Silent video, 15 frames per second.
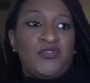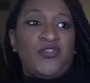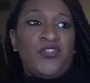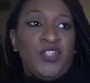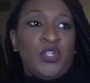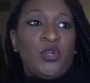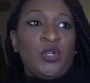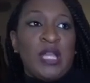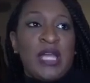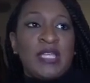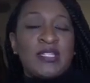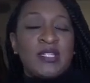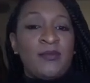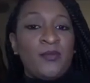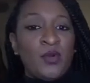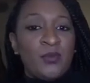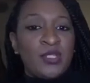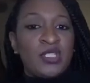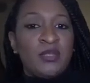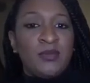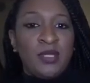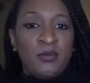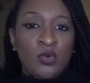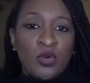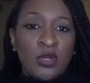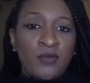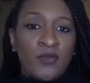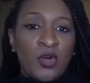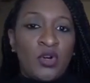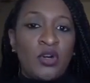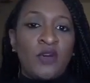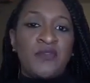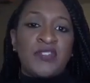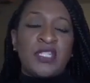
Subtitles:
feel like some women should be more involved.